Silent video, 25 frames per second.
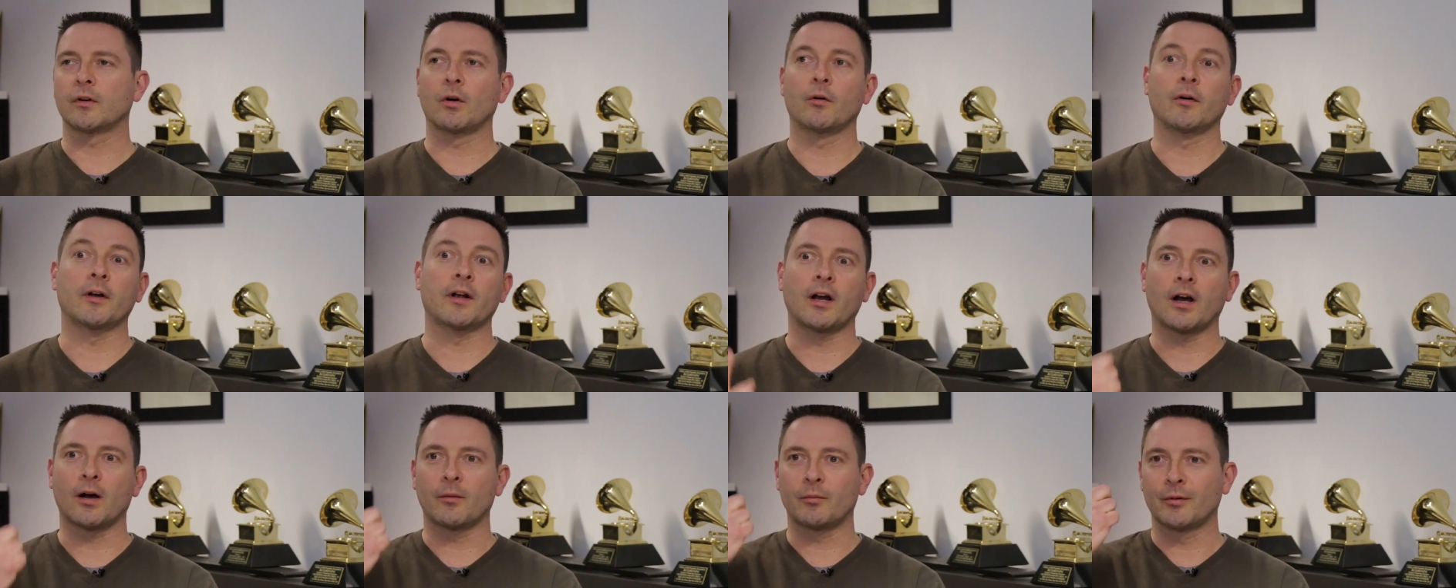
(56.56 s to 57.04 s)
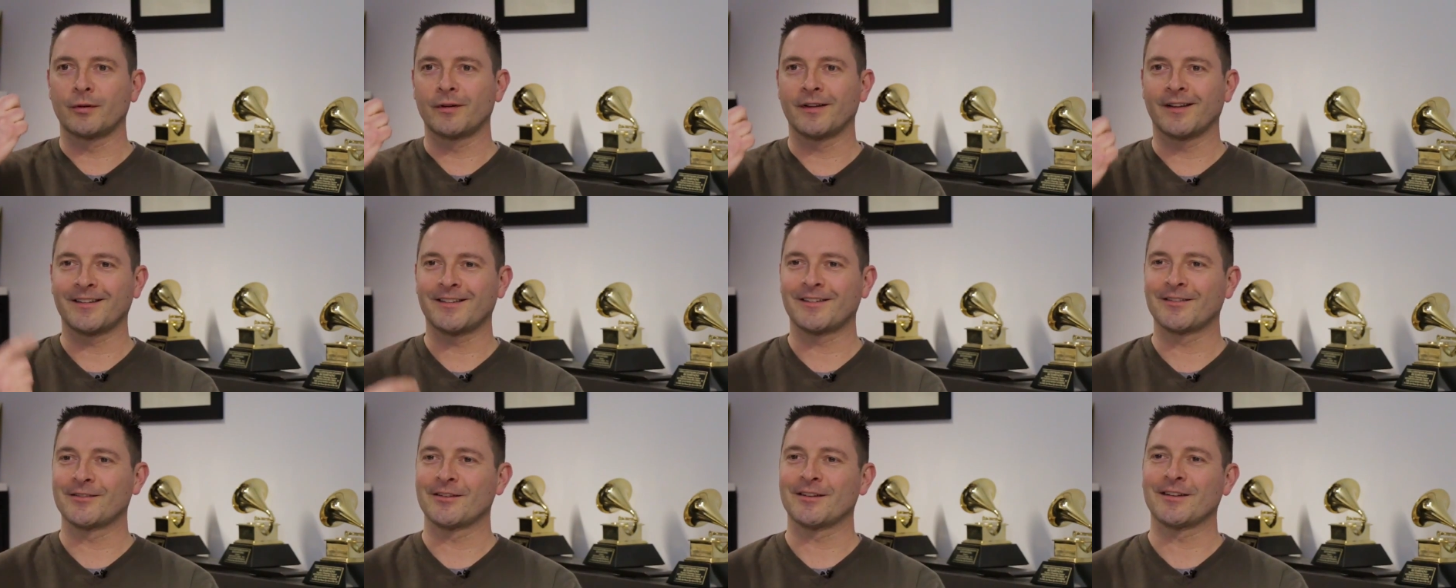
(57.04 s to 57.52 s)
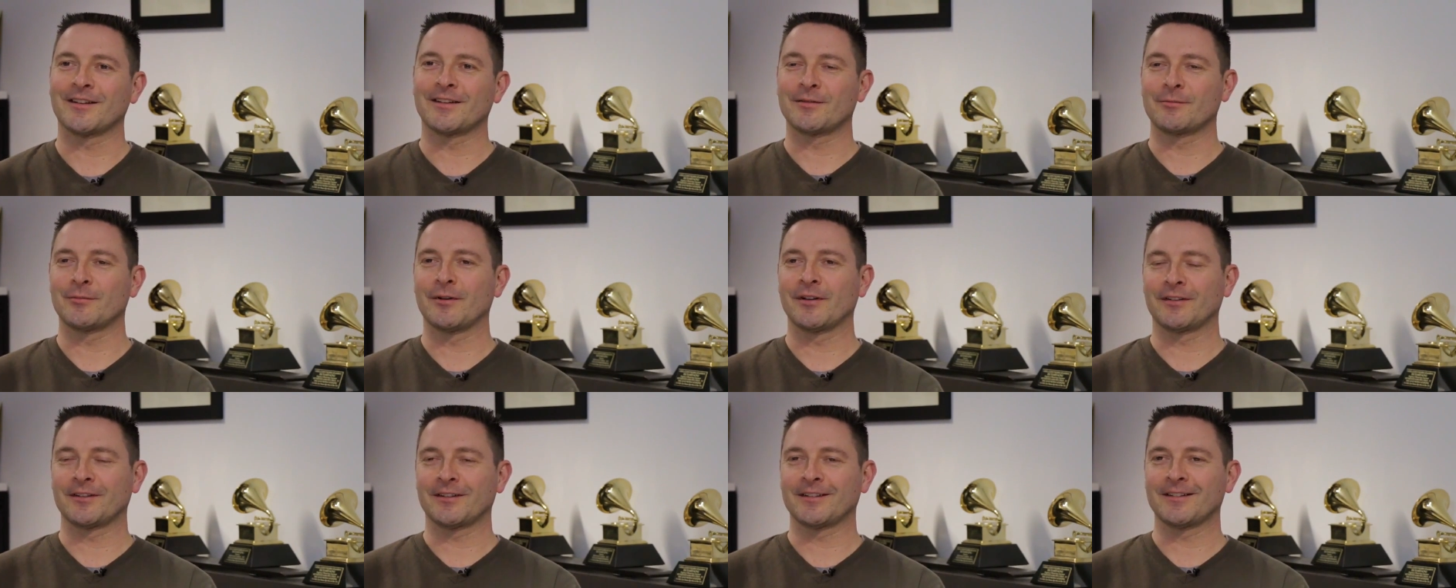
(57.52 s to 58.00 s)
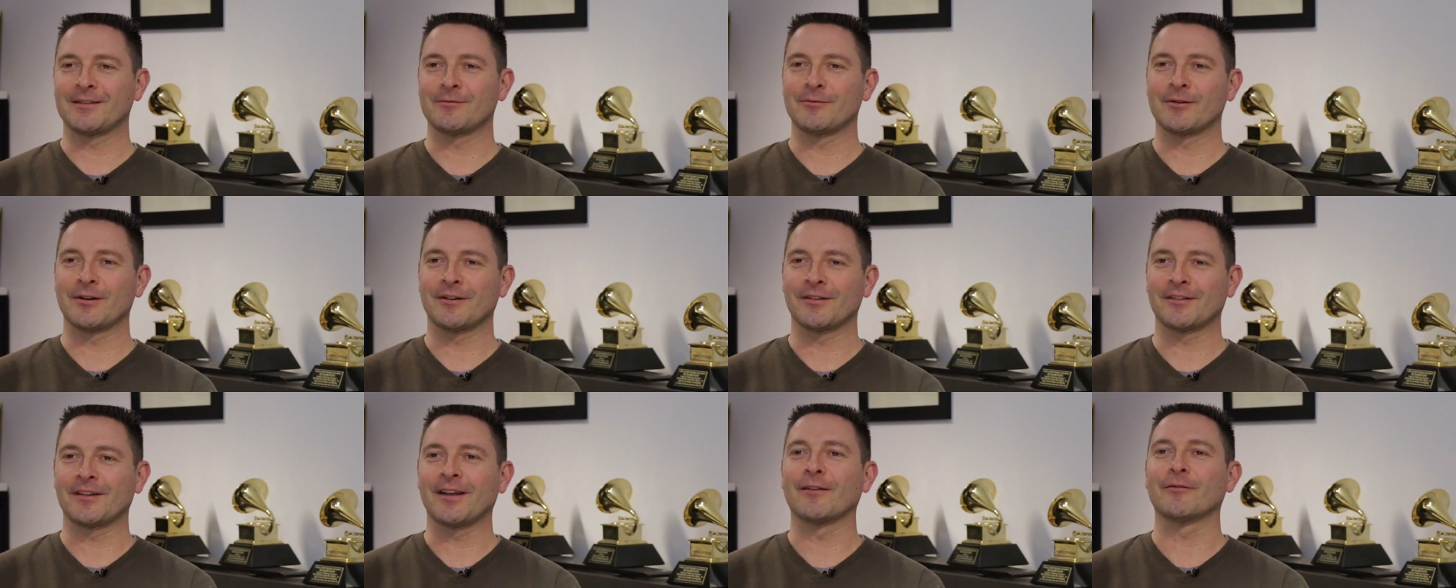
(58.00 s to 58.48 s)
going up. That's, that's basically
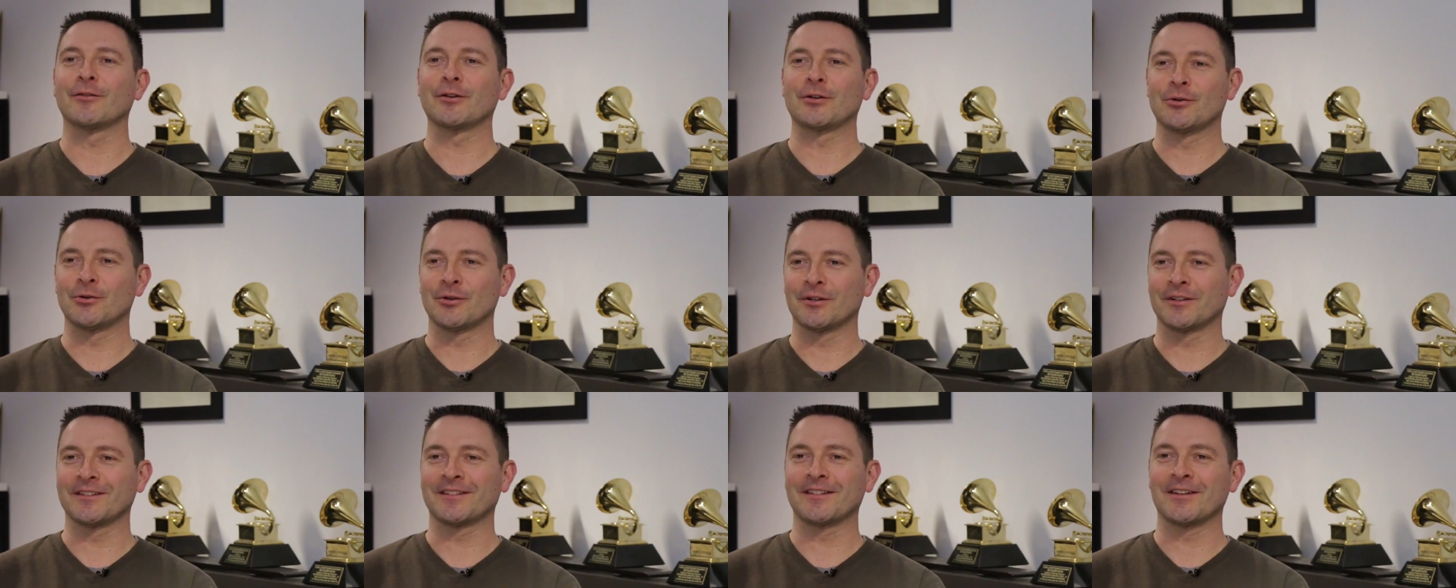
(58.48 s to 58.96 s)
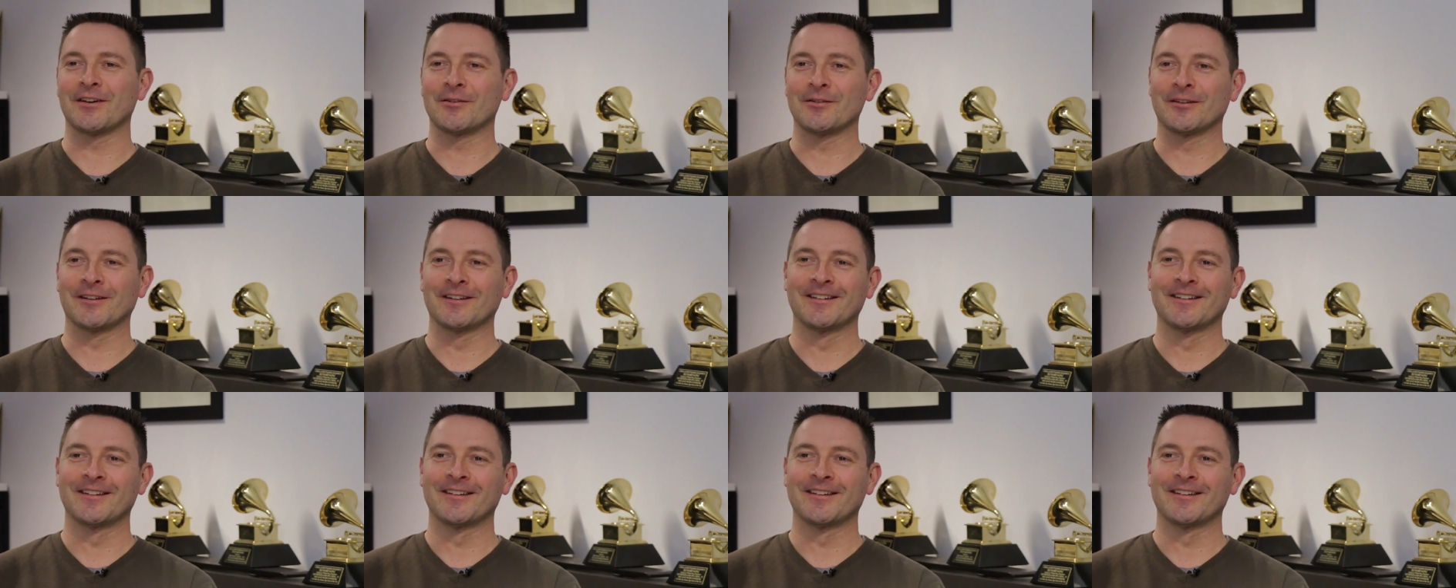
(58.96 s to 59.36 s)
where sound recording is going.